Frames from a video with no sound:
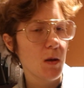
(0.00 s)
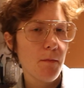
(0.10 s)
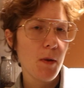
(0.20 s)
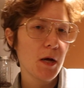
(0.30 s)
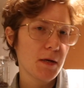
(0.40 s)

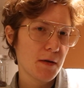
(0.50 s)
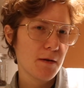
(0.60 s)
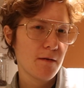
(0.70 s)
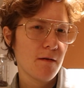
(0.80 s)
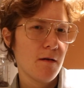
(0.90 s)
but
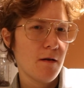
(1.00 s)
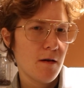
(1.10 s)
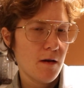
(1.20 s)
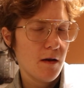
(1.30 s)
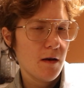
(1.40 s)

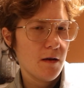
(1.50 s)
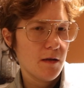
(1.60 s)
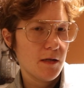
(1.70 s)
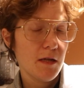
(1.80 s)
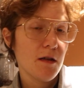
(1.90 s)

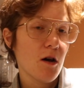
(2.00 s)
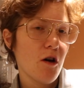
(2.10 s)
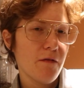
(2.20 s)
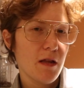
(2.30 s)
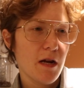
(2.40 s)
see, the
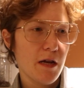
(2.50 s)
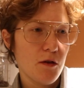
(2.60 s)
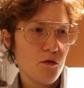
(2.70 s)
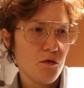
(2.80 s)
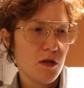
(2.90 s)
coffee that I
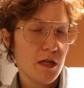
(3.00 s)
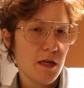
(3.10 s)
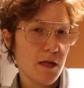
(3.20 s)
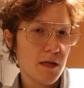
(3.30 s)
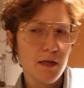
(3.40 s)
use
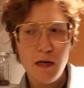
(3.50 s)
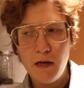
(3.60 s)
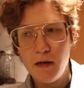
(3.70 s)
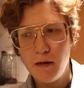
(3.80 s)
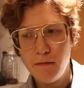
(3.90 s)
is
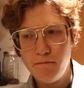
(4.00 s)
a